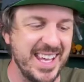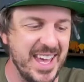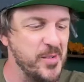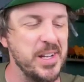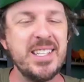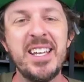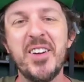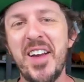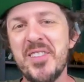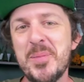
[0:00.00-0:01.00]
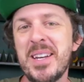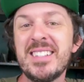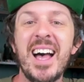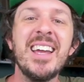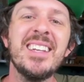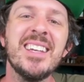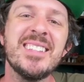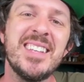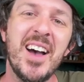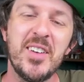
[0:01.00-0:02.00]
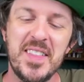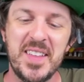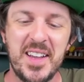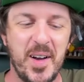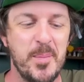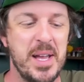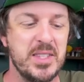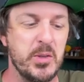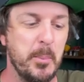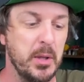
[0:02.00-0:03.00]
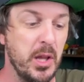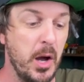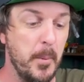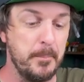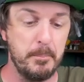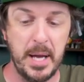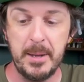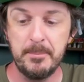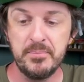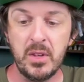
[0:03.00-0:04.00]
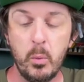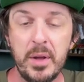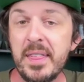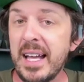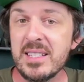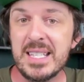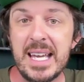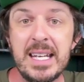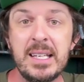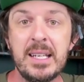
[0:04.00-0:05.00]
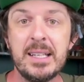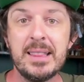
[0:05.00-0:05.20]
I can't wait to hear everybody's ideas down in the comments below. But with that said,